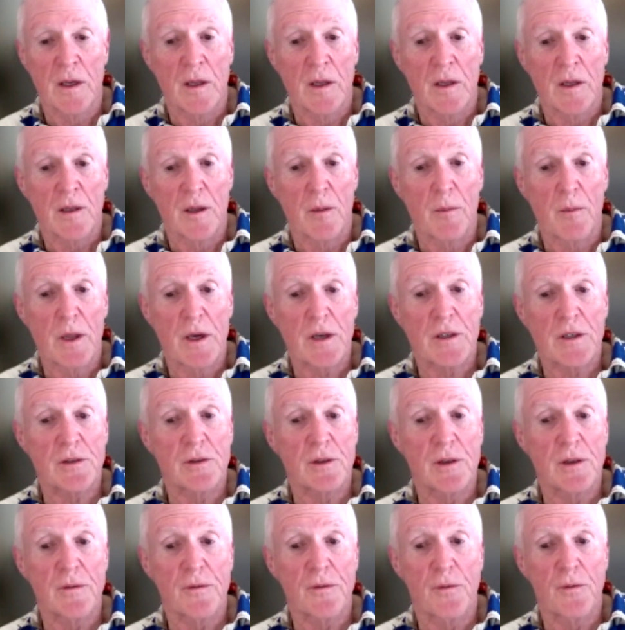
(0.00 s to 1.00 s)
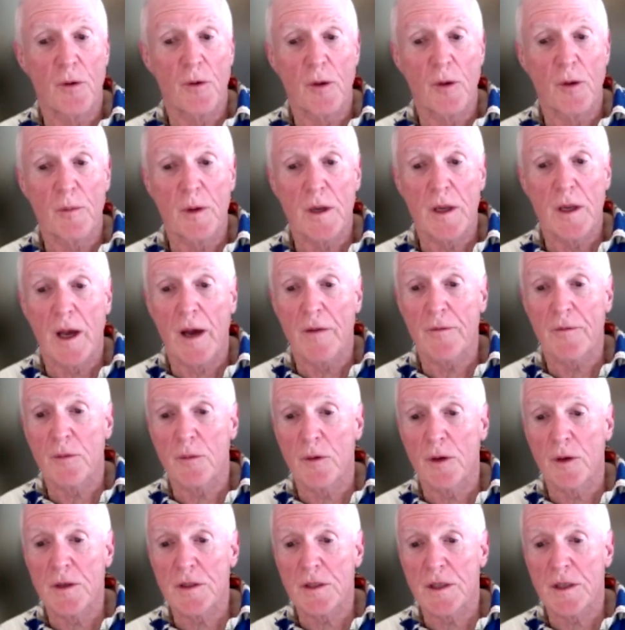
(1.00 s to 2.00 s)
The minister informed me
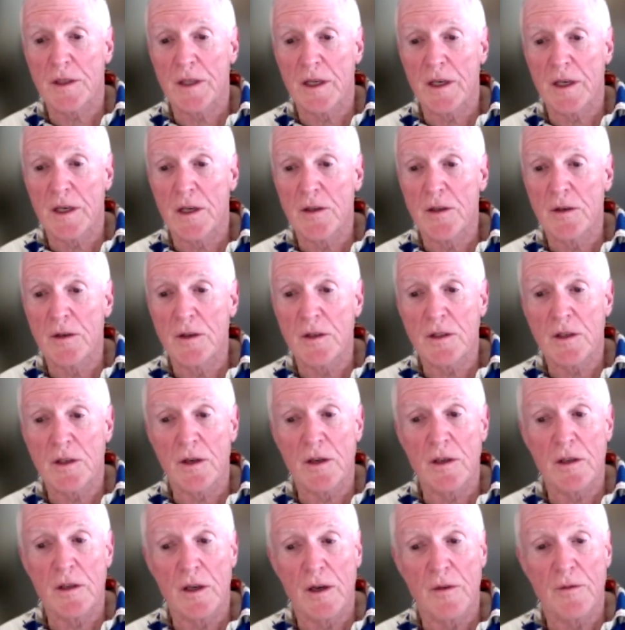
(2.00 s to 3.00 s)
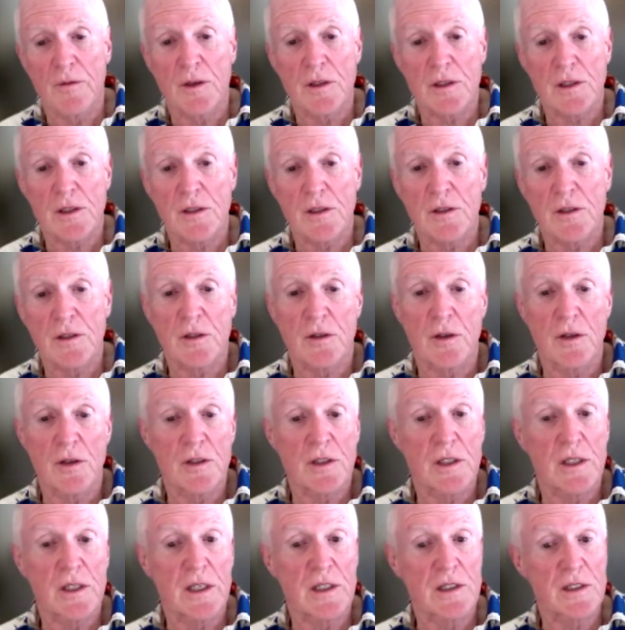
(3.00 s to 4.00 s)
afterwards that a Unitarian Universalist
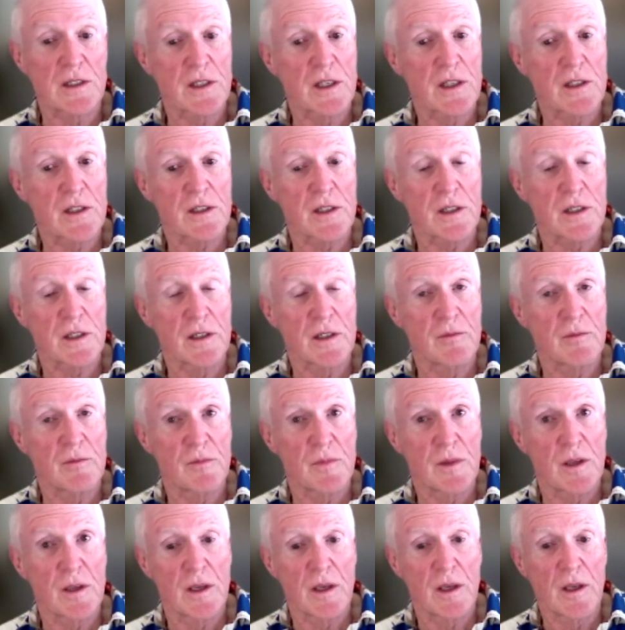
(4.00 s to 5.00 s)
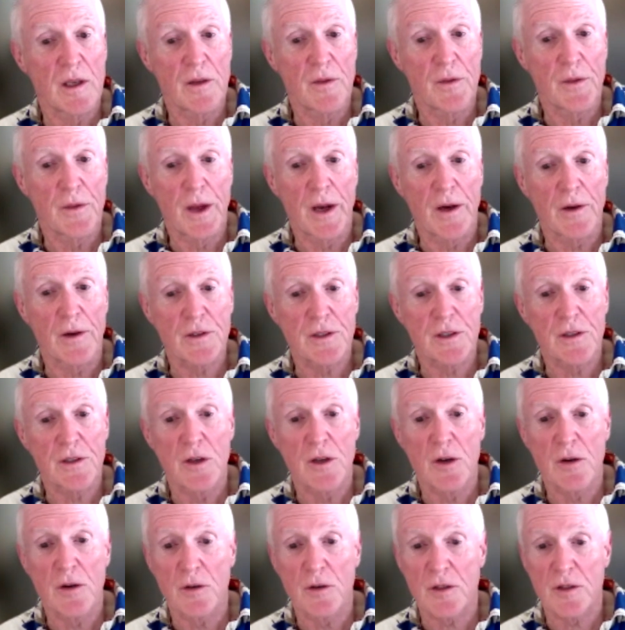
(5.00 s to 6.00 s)
church existed in Thousand
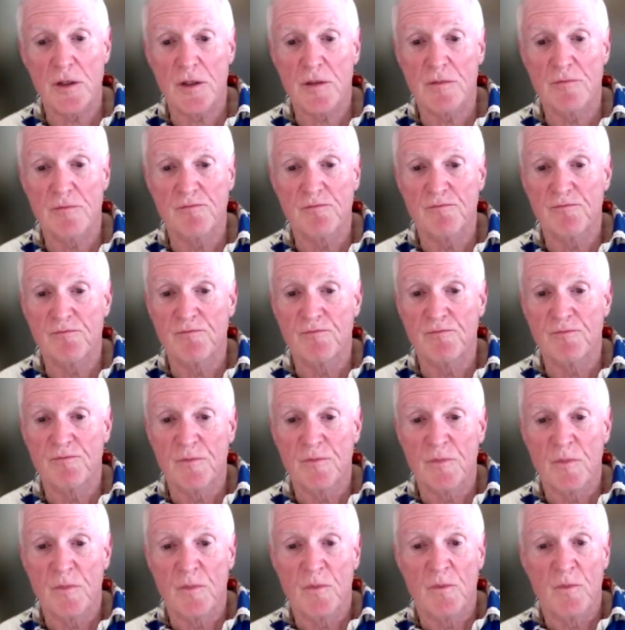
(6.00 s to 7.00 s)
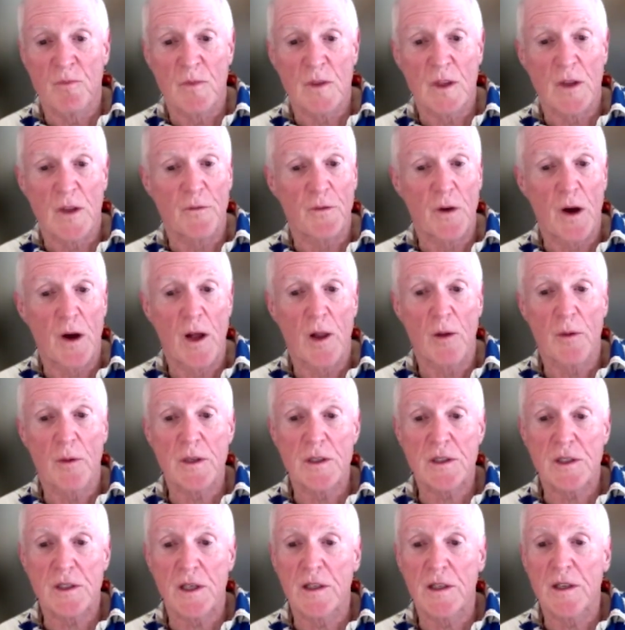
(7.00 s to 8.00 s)
Oaks. The following
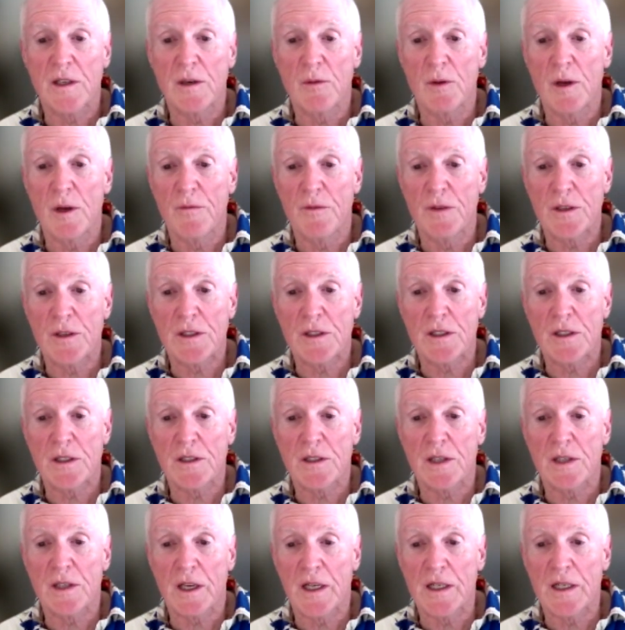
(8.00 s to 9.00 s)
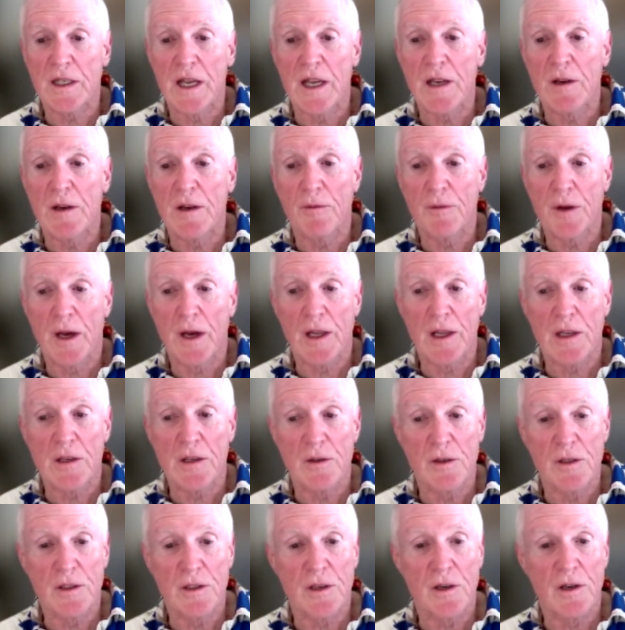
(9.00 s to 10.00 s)
Sunday, we visited the Conejo Valley
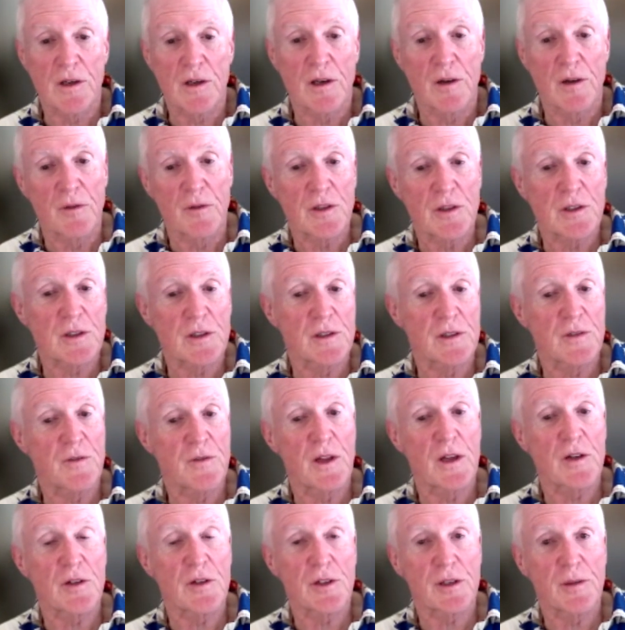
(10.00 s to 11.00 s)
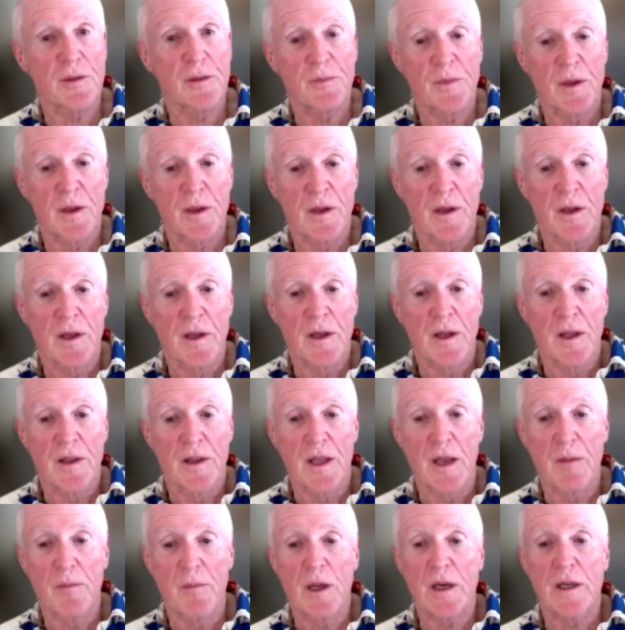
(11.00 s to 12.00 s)
Unitarian Universalist Fellowship.
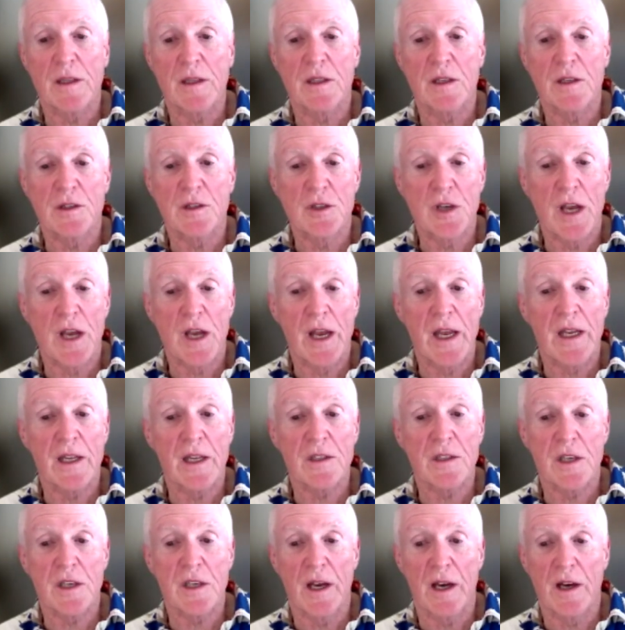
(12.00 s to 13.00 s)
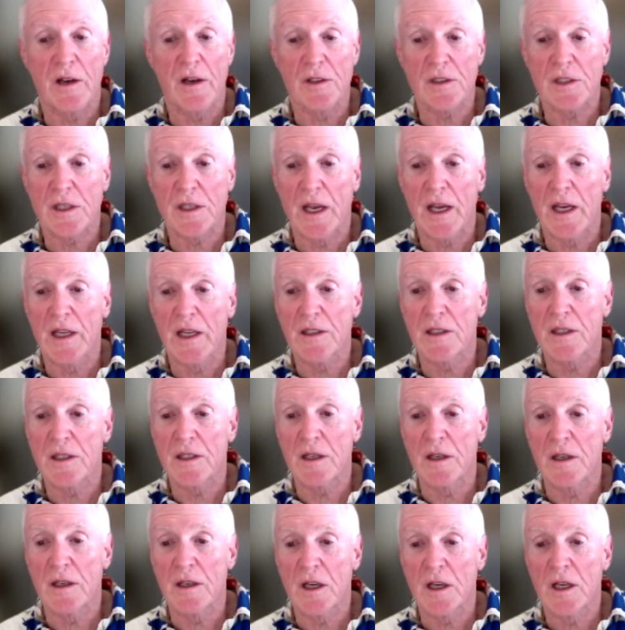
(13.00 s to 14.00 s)
They met at the Jan's house at
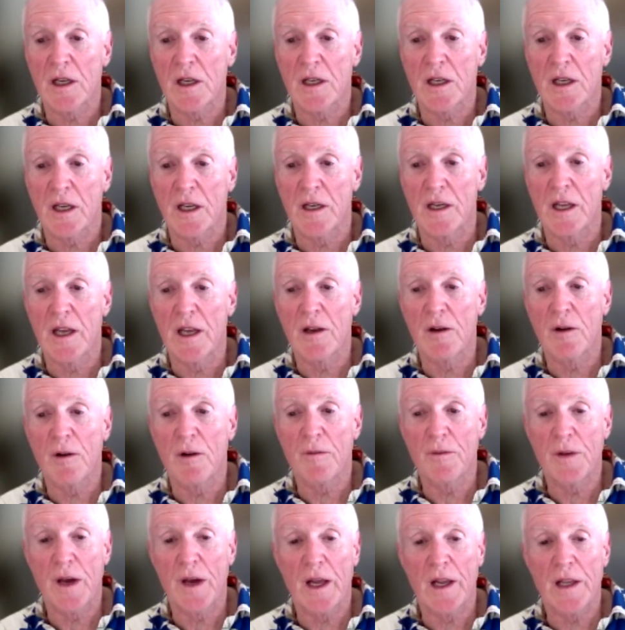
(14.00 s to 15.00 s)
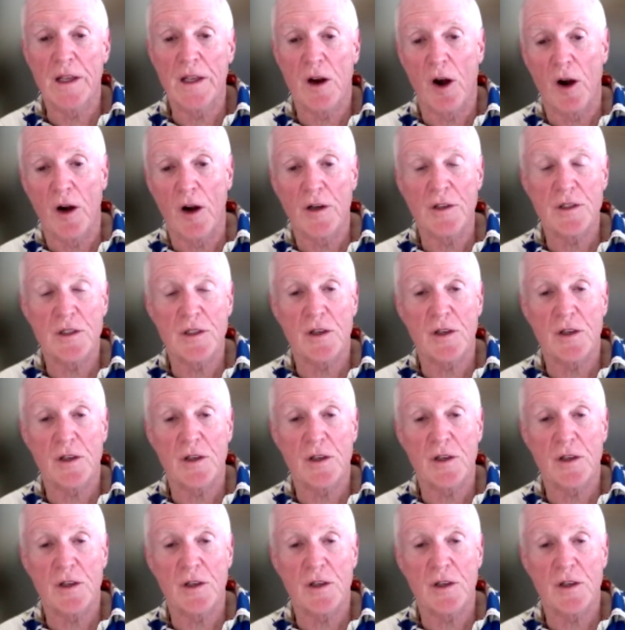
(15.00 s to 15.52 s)
the Conejo Valley Arts